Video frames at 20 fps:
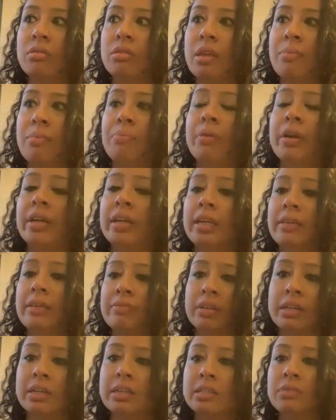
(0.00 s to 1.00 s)
they're bringing
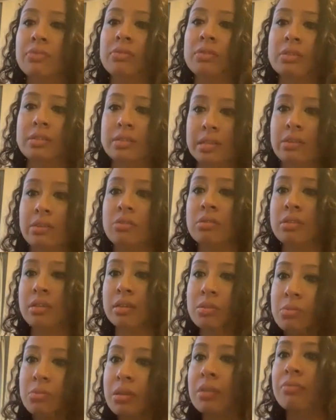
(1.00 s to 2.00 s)
very different skill
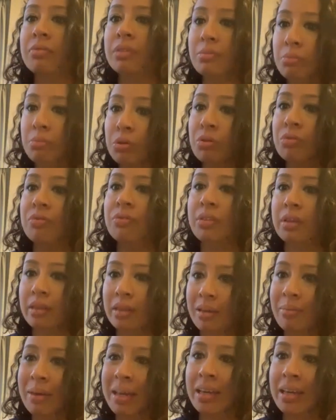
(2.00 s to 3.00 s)
sets with every move that
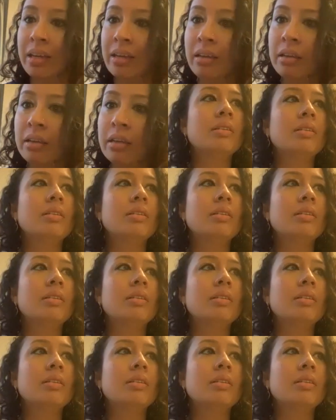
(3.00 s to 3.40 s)
they're making.